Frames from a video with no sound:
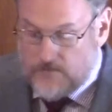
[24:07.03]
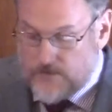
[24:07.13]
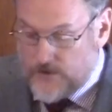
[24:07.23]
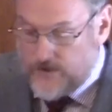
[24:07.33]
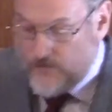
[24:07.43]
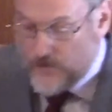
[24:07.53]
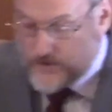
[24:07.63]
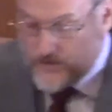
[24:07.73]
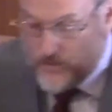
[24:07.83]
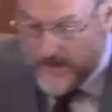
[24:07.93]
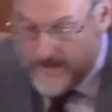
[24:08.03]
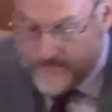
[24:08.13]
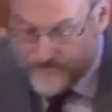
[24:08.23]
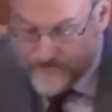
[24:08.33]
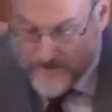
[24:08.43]
Psalm 34
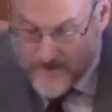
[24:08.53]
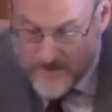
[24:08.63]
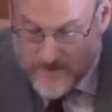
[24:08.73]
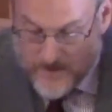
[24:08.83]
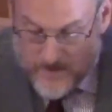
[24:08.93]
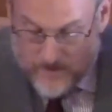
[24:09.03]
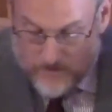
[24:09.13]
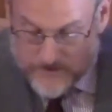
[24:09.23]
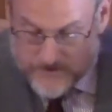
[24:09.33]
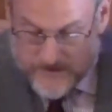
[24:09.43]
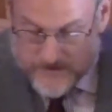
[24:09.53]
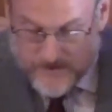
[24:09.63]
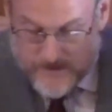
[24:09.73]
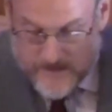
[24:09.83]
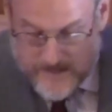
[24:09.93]
20 which
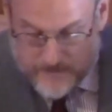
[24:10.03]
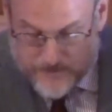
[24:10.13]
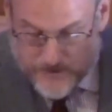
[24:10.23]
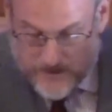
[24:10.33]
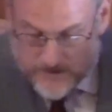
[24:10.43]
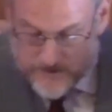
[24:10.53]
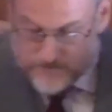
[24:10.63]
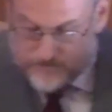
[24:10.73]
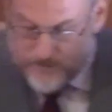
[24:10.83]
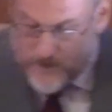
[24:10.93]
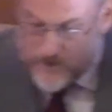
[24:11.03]
says, He keeps all His